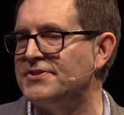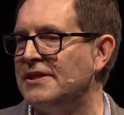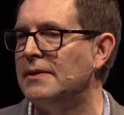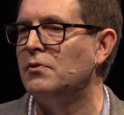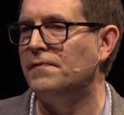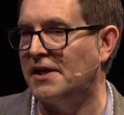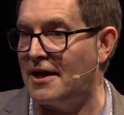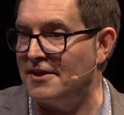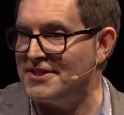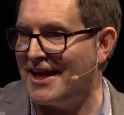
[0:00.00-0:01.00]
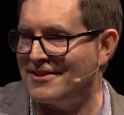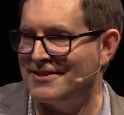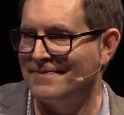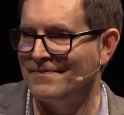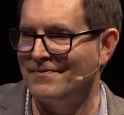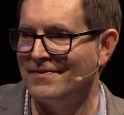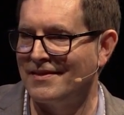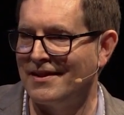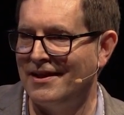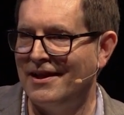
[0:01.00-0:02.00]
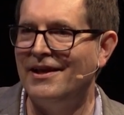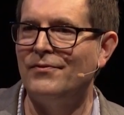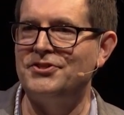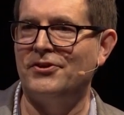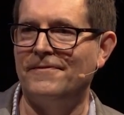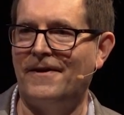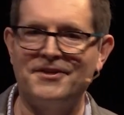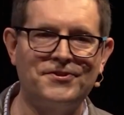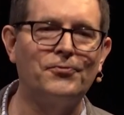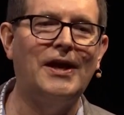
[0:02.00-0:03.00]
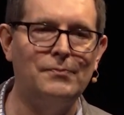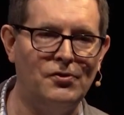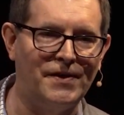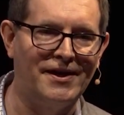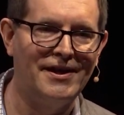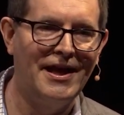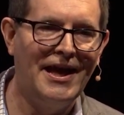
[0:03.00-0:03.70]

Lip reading: seen the movie Contact with Jodie Foster? Great movie.